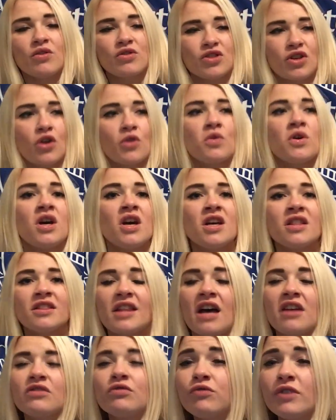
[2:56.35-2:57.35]
So
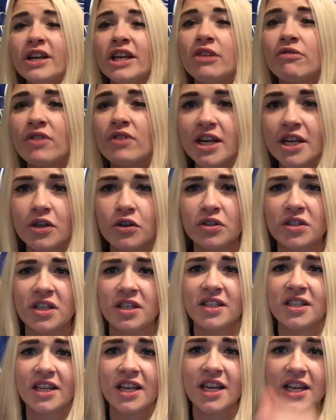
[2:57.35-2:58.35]
that's really, really good to
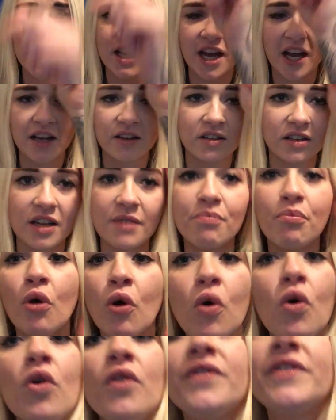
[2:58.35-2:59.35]
see and
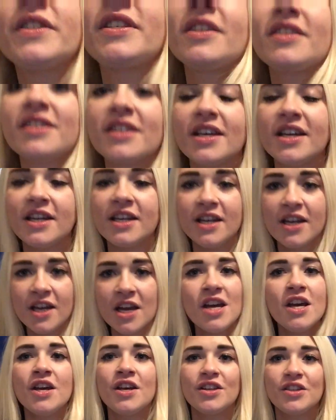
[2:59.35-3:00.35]
important to see.
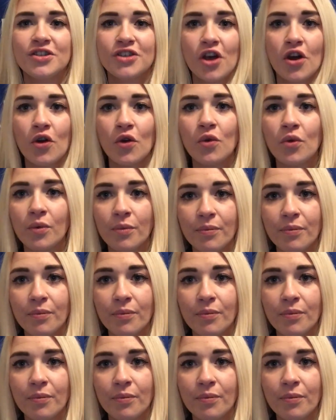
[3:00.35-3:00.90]
So